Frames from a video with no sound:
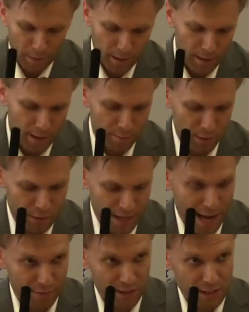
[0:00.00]
It was an
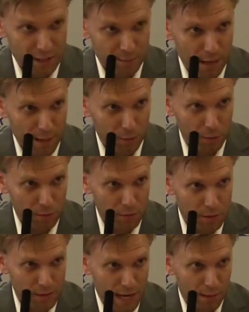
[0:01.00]
advocacy paper
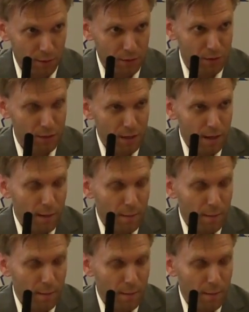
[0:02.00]
established